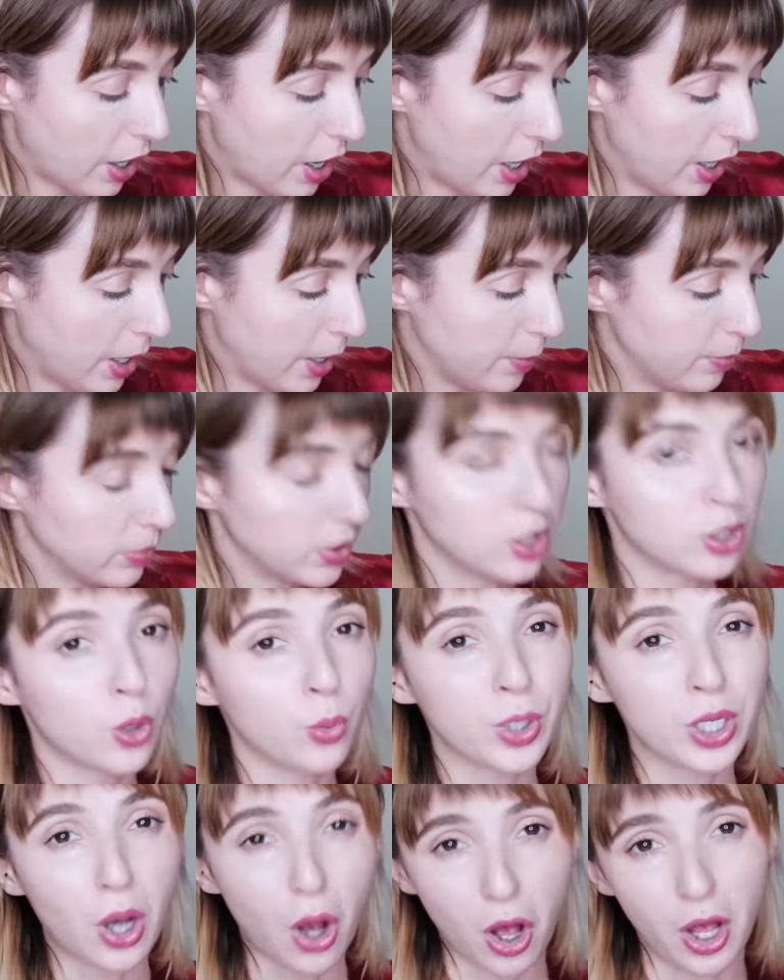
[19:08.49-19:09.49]
Um, you
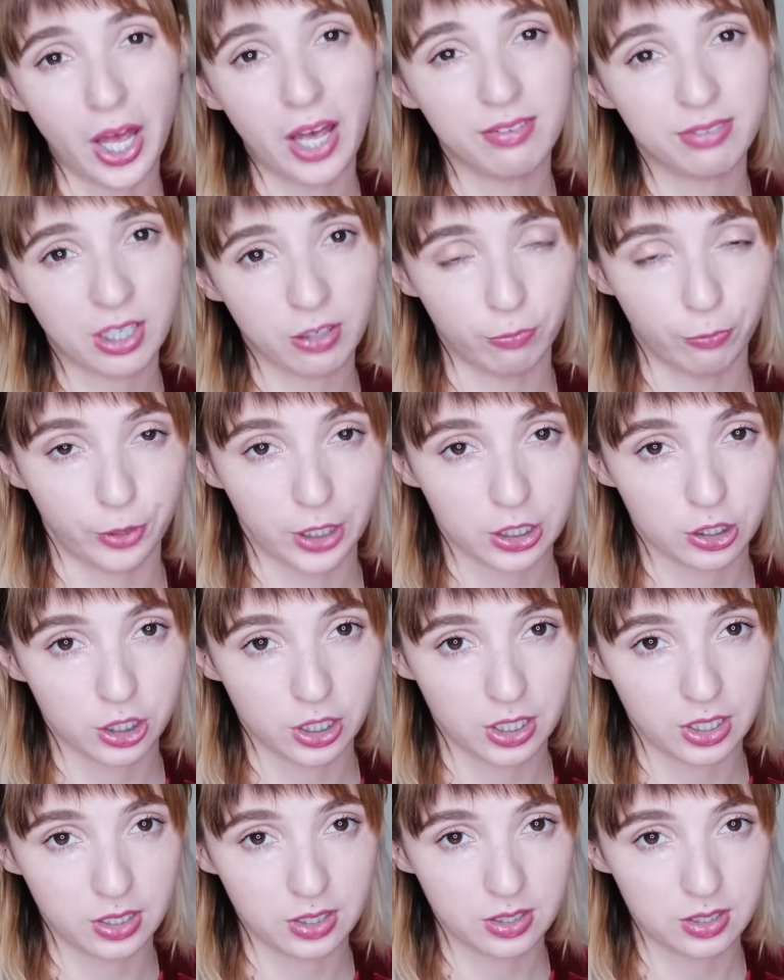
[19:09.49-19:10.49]
know, we all have
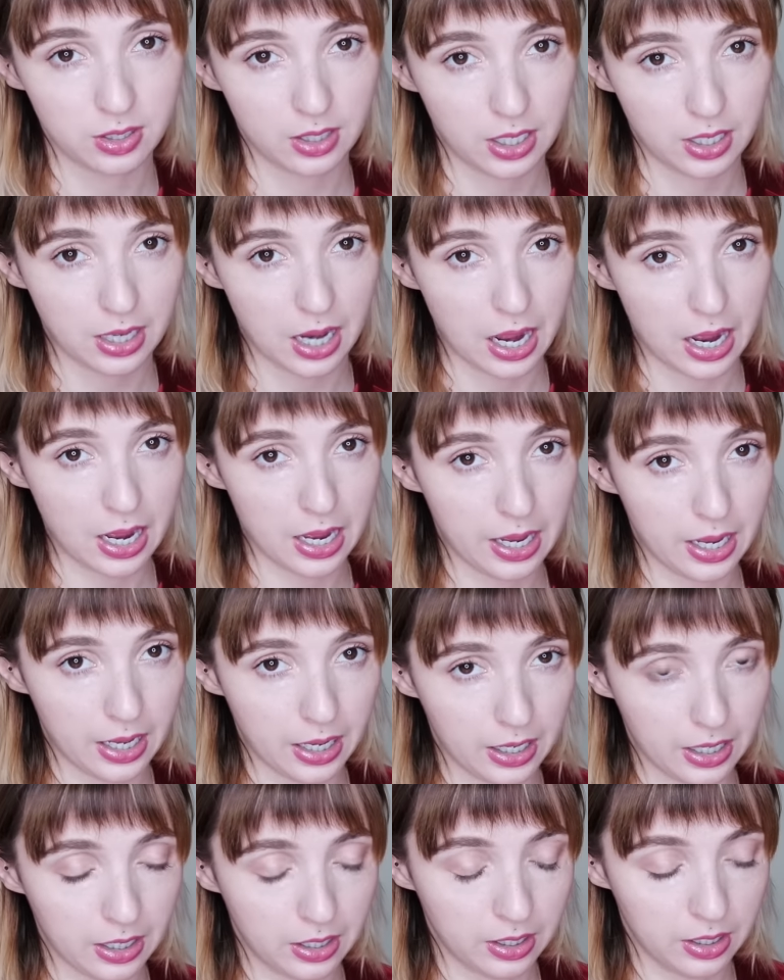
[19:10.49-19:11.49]
conflictions. Like
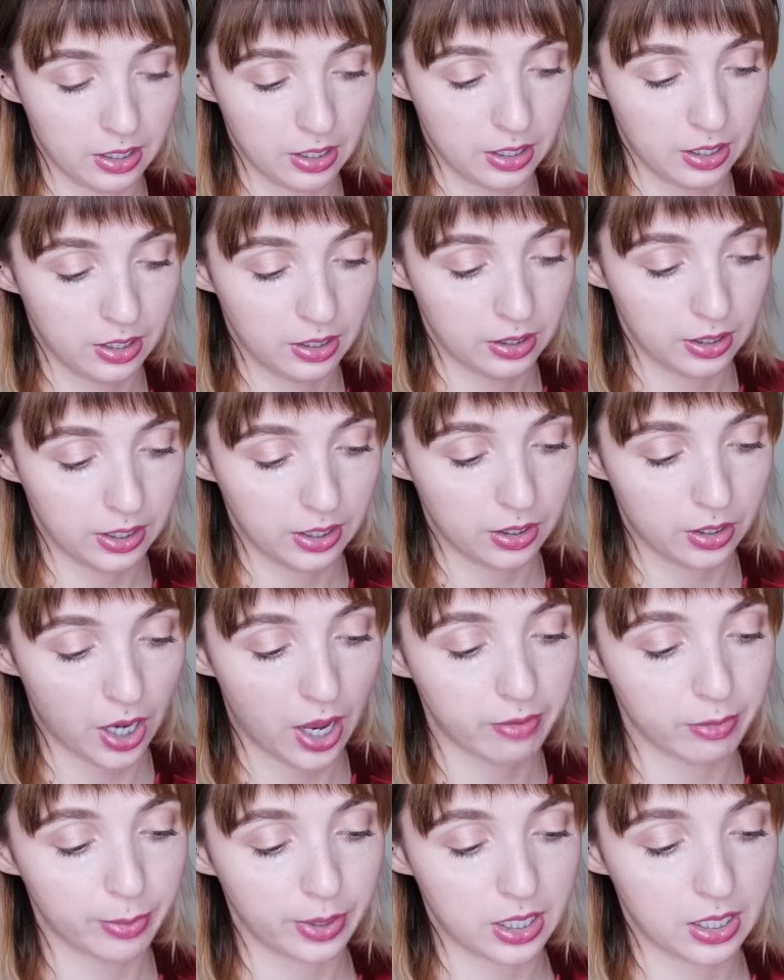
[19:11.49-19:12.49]
I, like
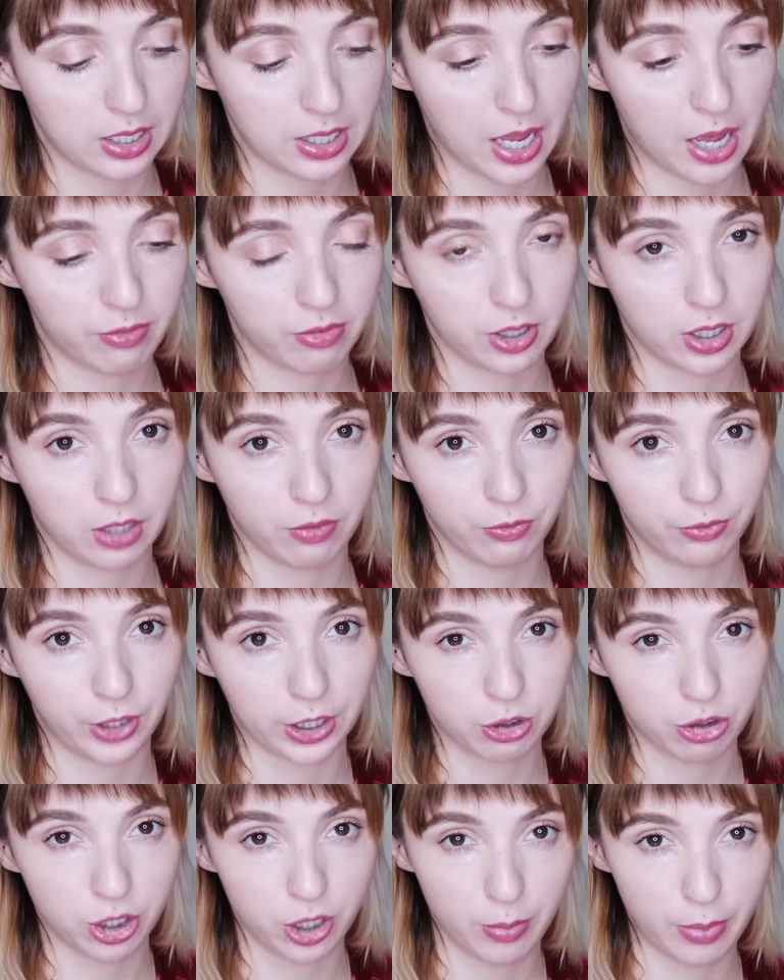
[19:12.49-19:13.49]
everybody can have a
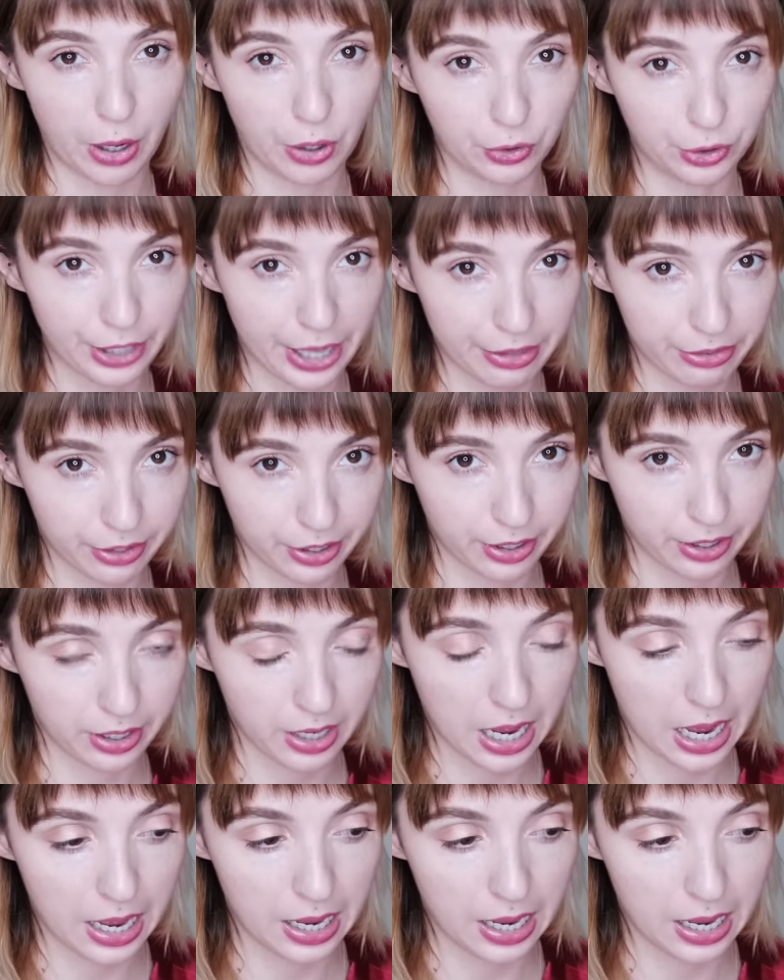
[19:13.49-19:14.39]
confliction about leather.